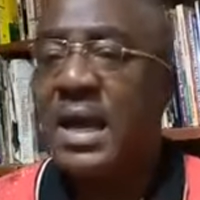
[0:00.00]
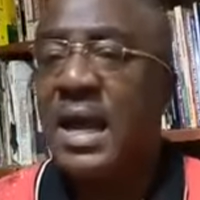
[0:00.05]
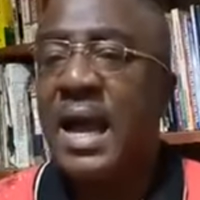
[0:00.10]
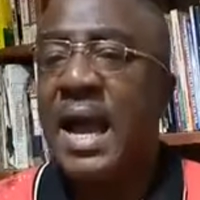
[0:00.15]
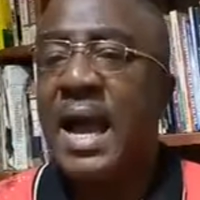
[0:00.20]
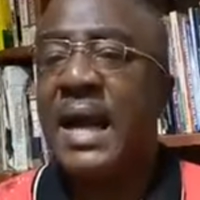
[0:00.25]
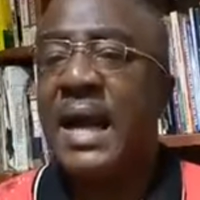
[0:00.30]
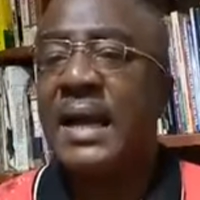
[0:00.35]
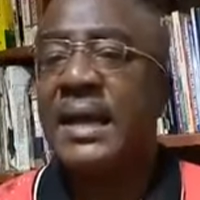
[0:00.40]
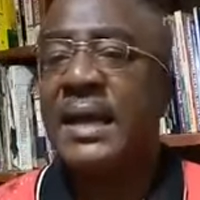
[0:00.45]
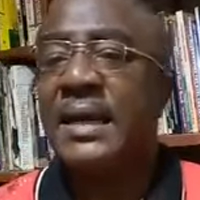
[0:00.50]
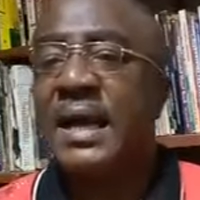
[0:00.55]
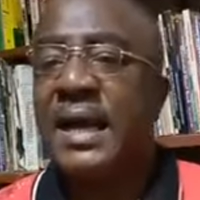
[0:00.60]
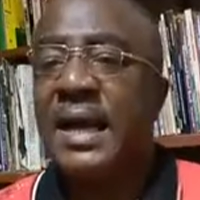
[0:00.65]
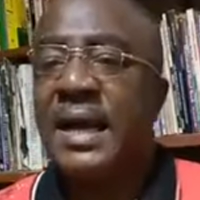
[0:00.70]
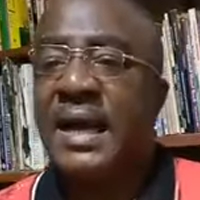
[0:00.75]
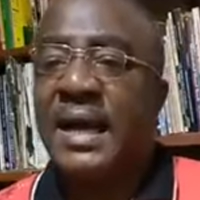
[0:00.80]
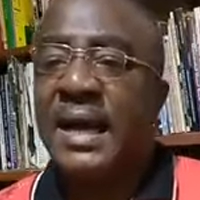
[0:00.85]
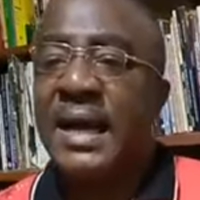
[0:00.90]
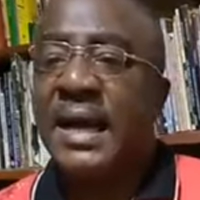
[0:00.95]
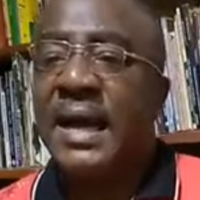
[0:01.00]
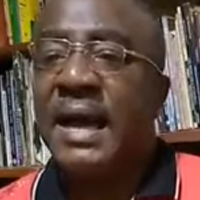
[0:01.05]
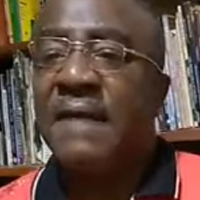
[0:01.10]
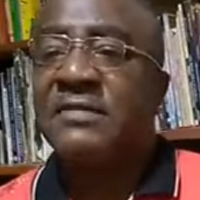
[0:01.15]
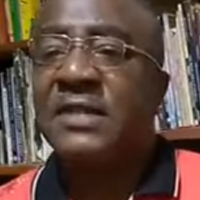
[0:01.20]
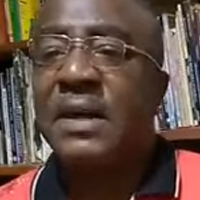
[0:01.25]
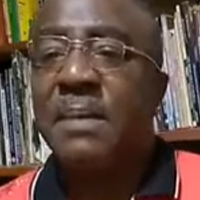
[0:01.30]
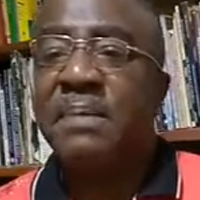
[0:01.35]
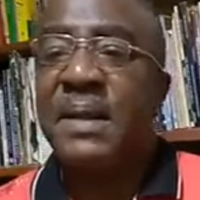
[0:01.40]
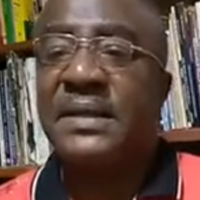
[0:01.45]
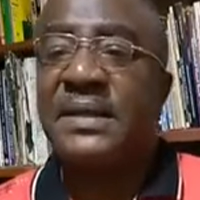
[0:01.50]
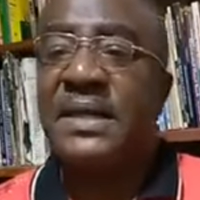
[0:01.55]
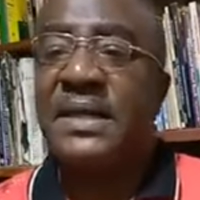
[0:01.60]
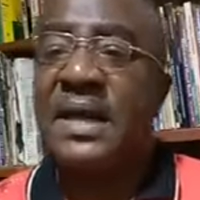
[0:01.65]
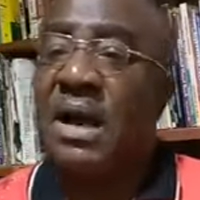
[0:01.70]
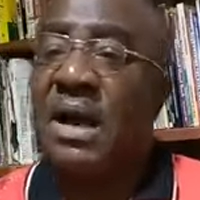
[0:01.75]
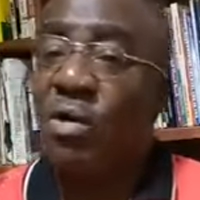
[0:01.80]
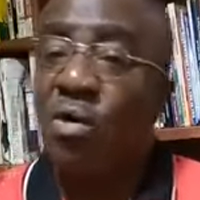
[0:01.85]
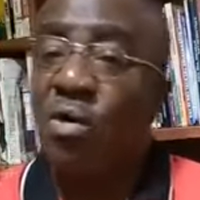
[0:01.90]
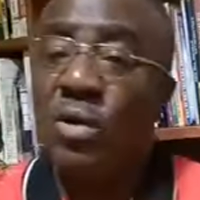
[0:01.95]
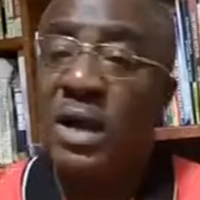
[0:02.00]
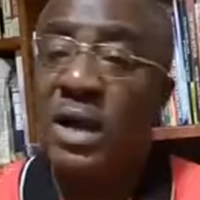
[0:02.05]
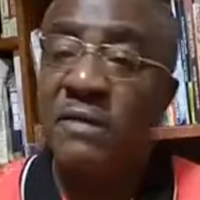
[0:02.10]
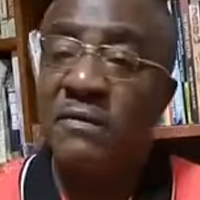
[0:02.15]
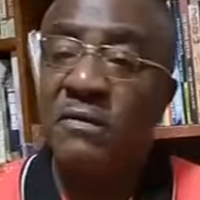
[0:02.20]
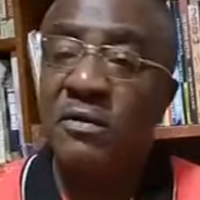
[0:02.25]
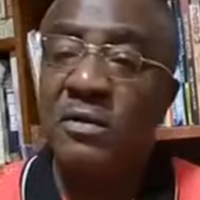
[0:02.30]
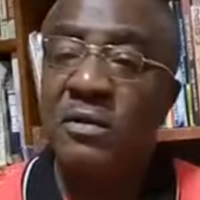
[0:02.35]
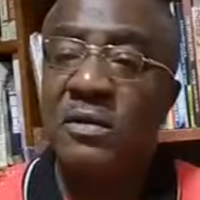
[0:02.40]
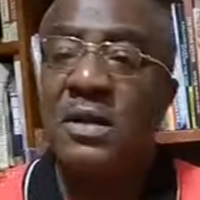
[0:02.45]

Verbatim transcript: and uh, after passing her O level,